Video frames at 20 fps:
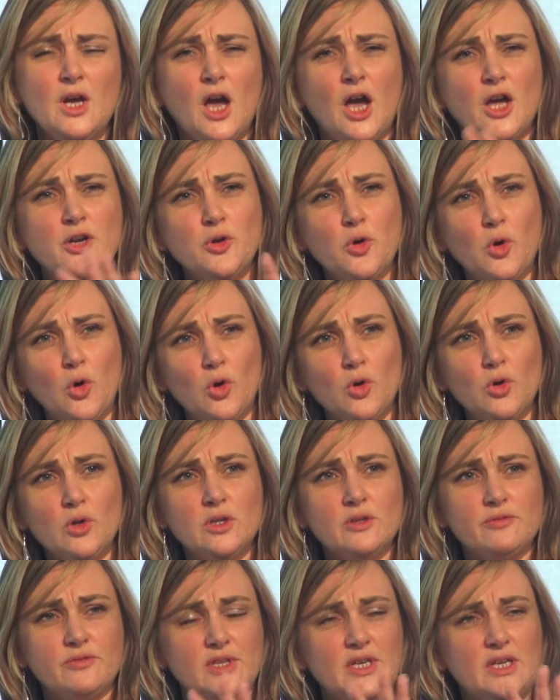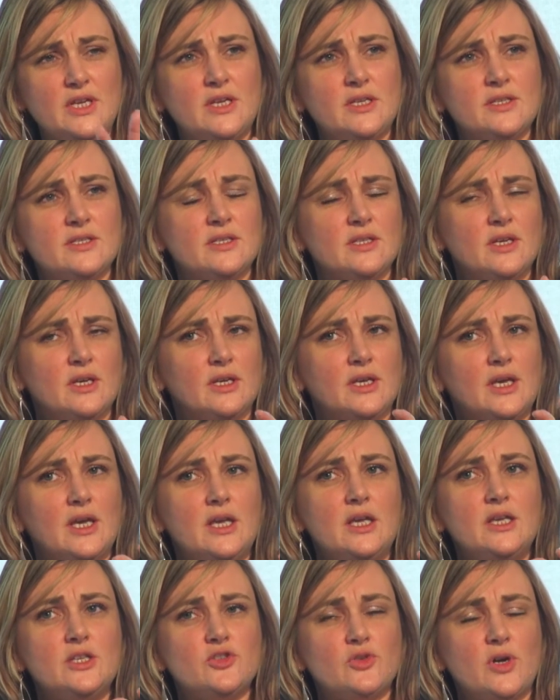And all of these
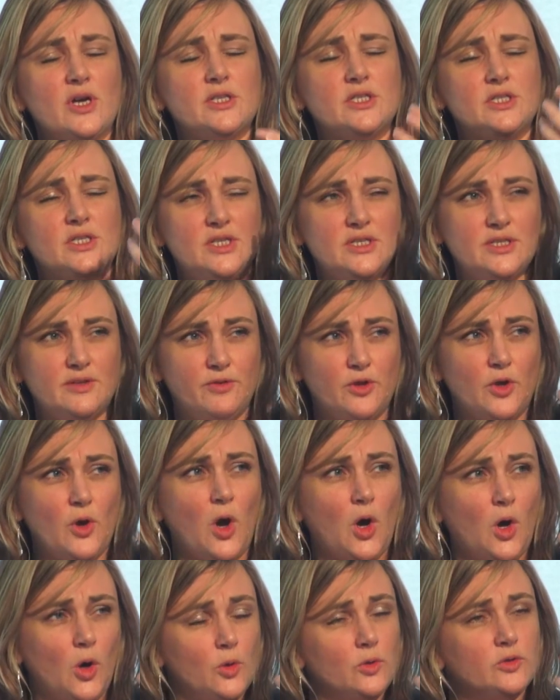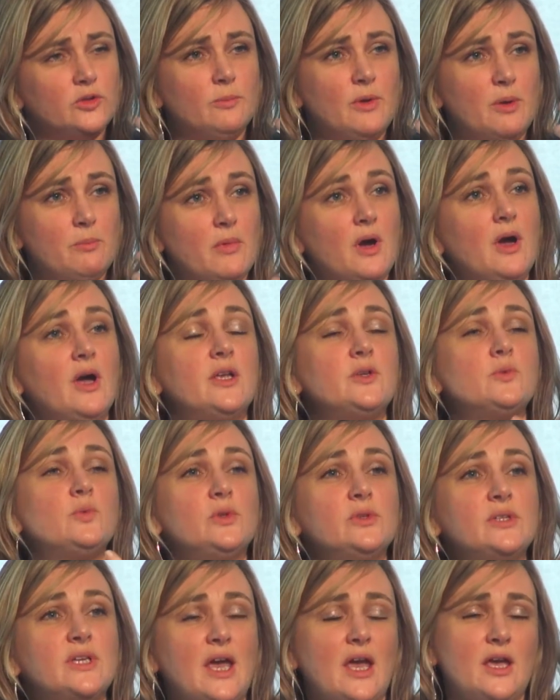key strategies, if you hold them in mind,
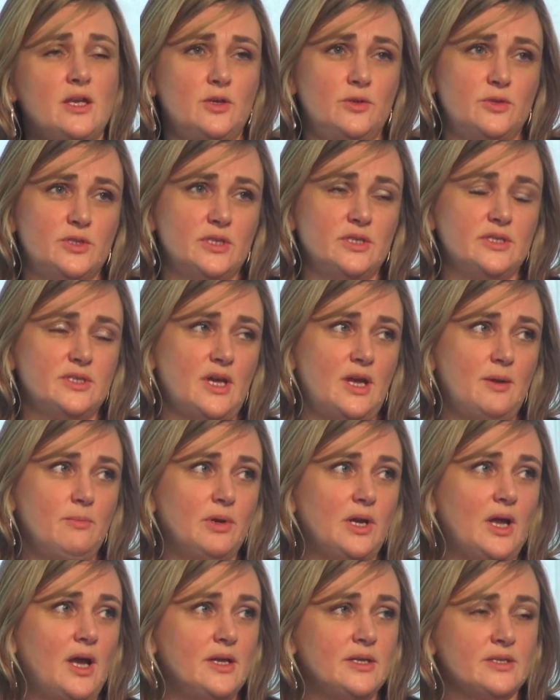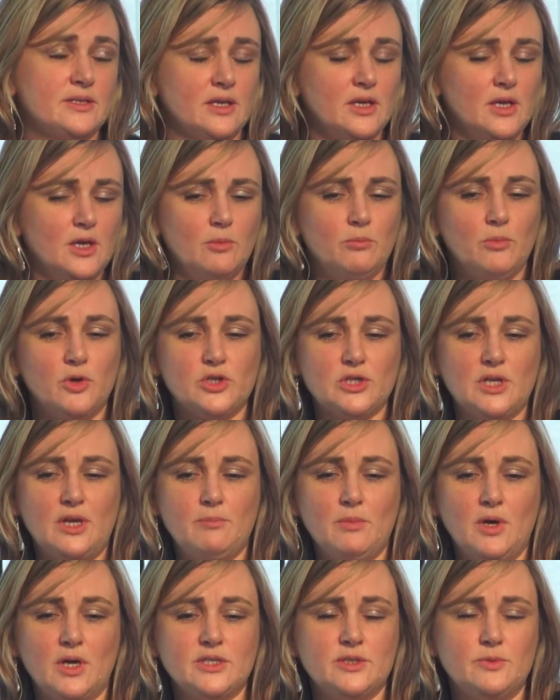will get you to the same place. Much
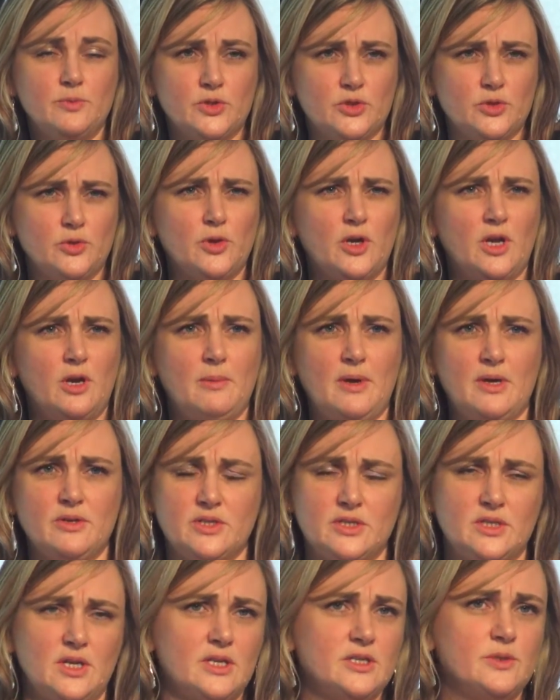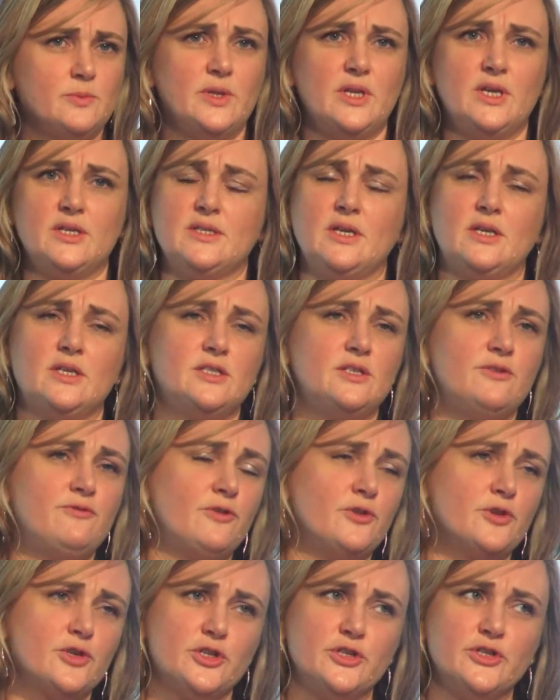like Martin was talking about, starting with executive
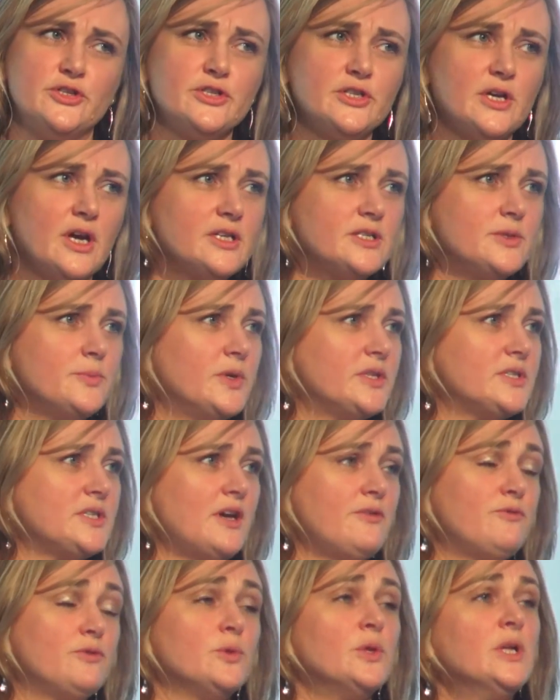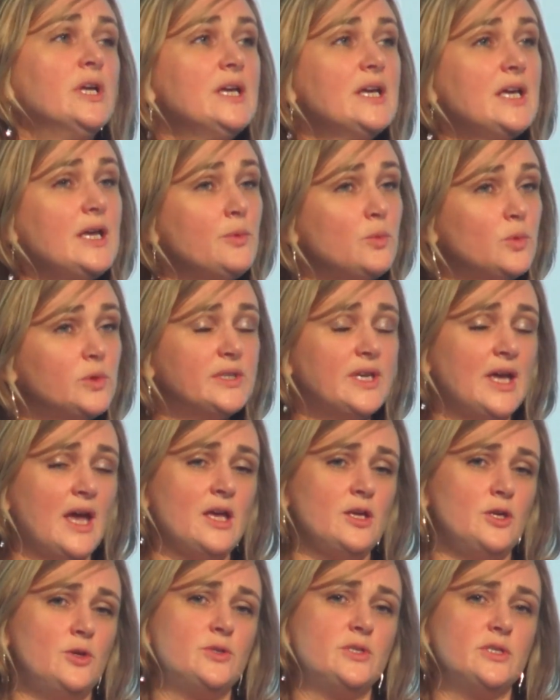functions, starting with TfEL, it will
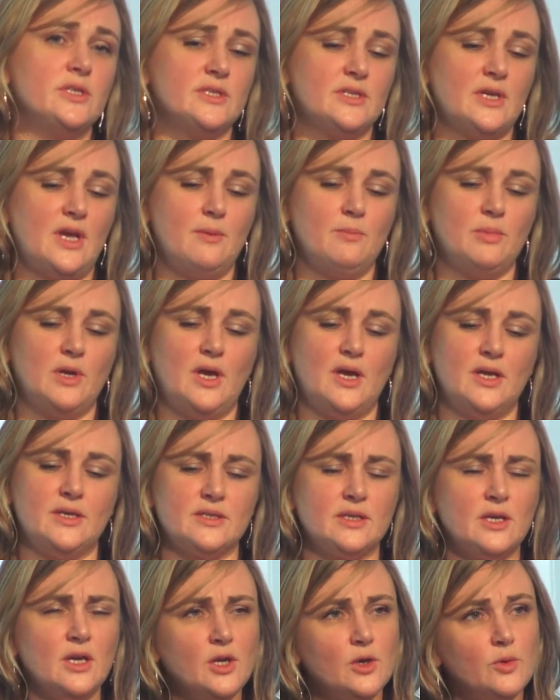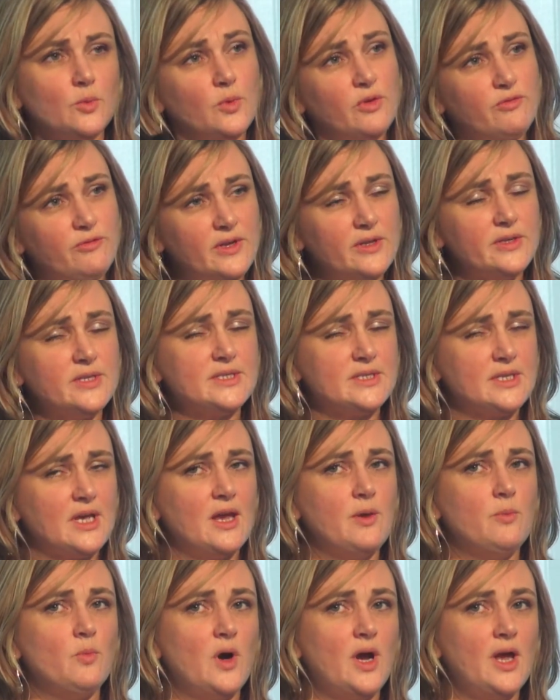get you to the same place. We feel the
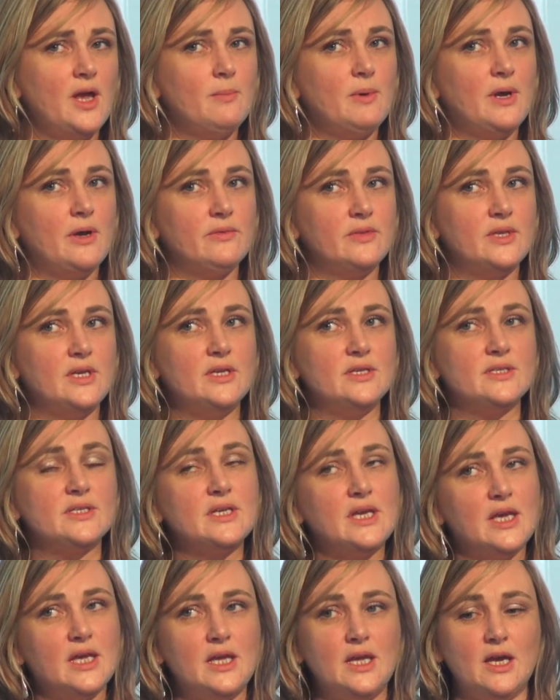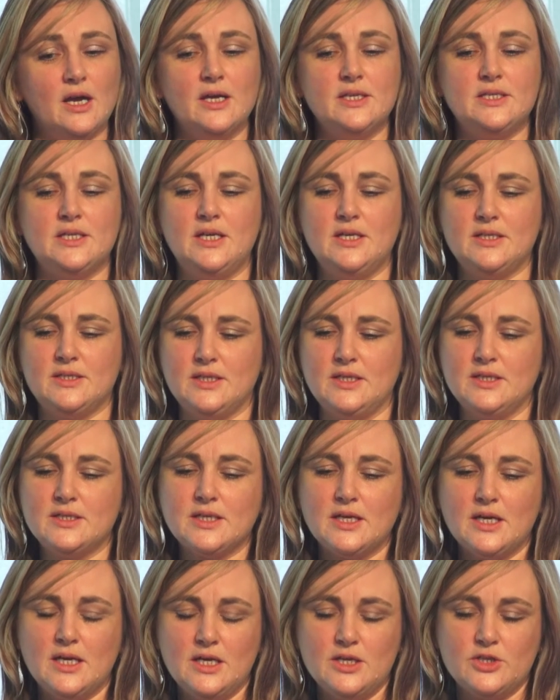same way about these key ideas, these
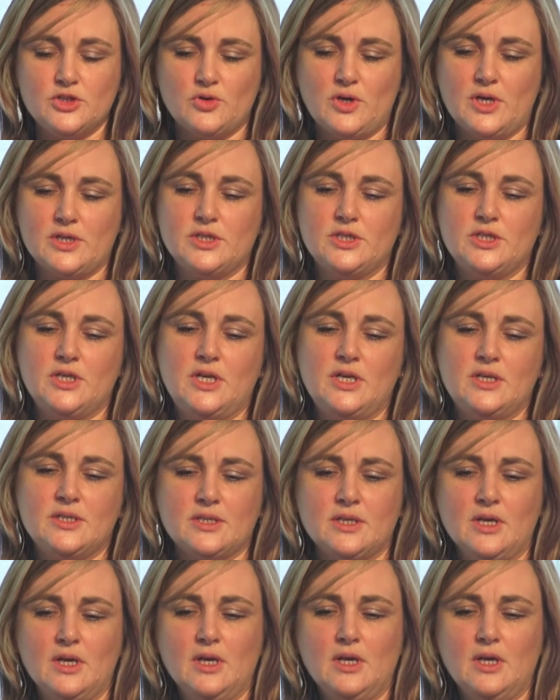key strategies